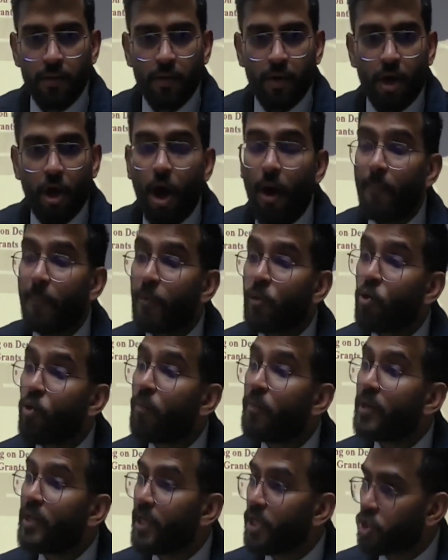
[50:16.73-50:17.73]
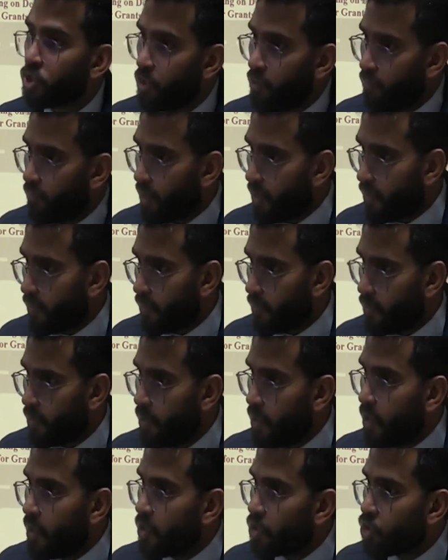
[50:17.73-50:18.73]
appropriation bill.
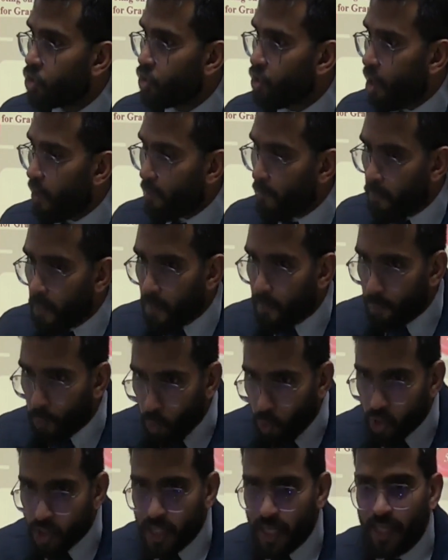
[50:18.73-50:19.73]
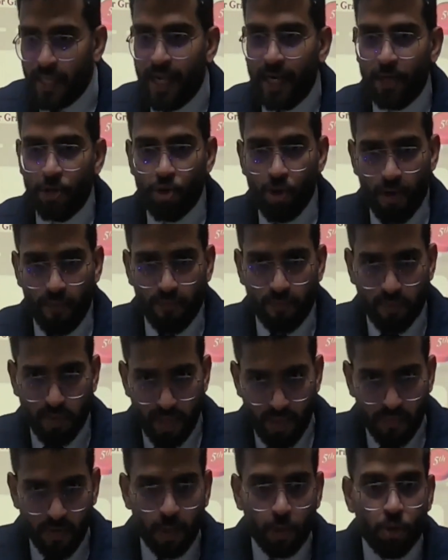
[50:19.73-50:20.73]
So your proposal that you have
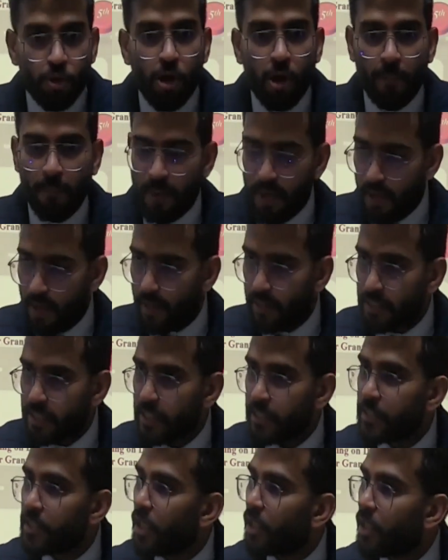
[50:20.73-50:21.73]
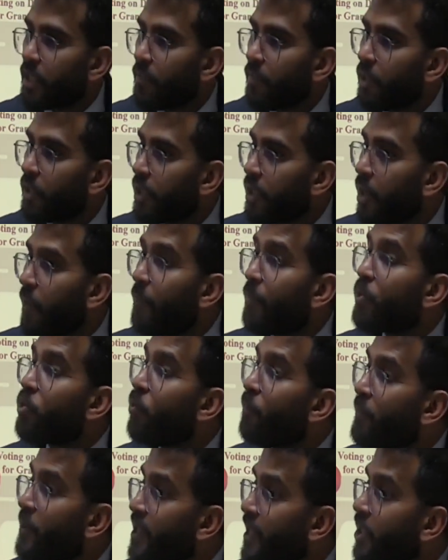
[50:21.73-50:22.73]
given to your parents is nothing but an
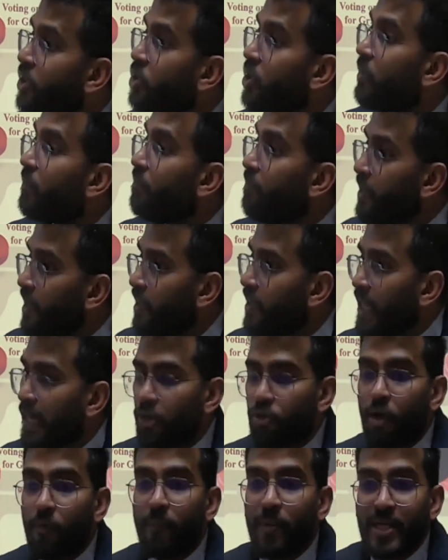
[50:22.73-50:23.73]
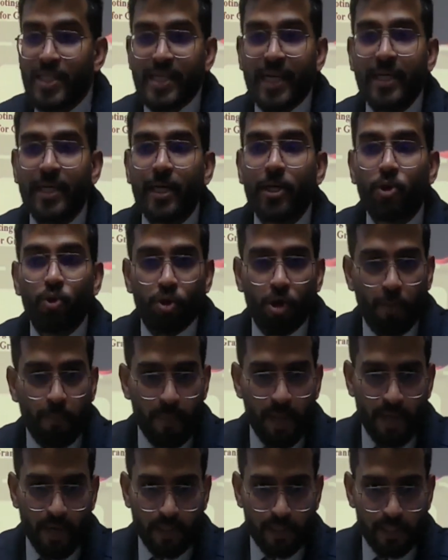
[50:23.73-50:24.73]
appropriation bill that you have presented to your
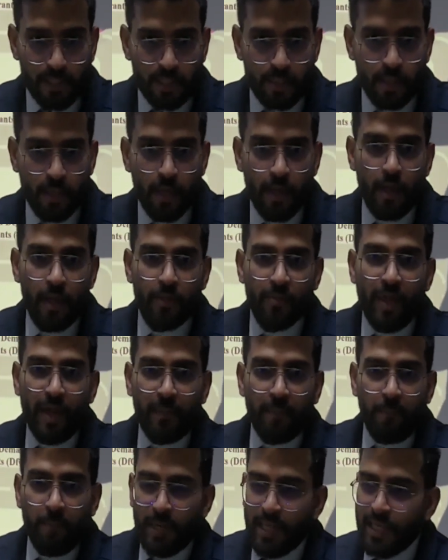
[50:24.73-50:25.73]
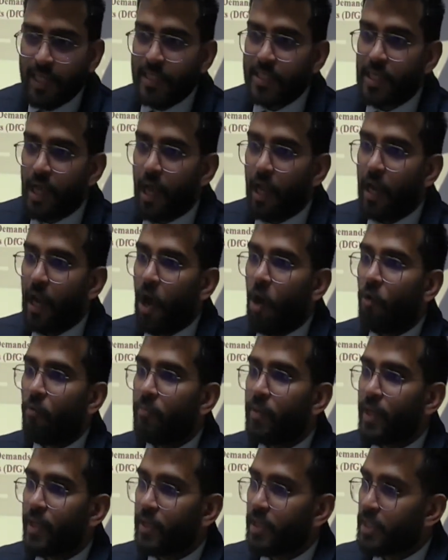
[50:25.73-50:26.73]
parents, that please allow
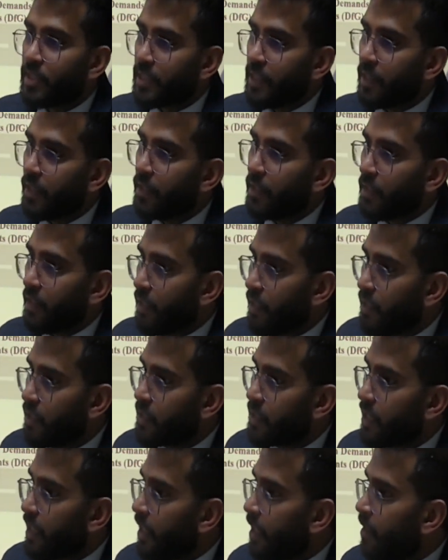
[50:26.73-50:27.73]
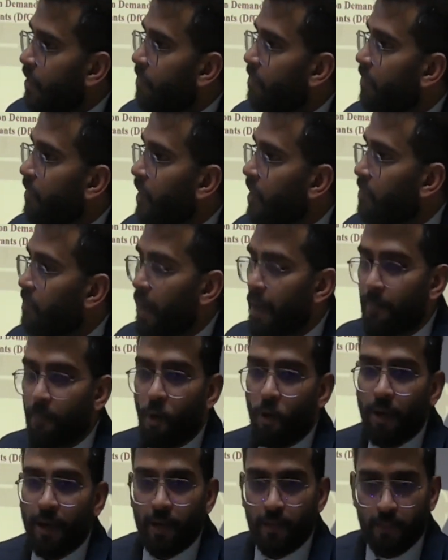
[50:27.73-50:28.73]
me this increase in my
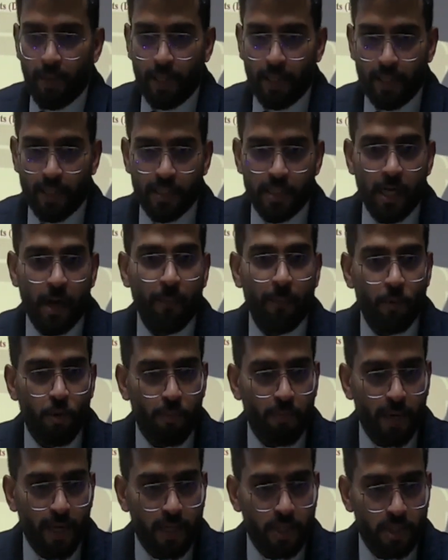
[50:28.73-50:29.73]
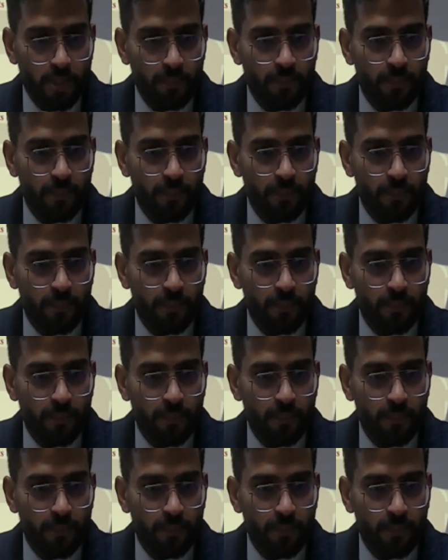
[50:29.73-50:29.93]
pocket money. It's an appropriation.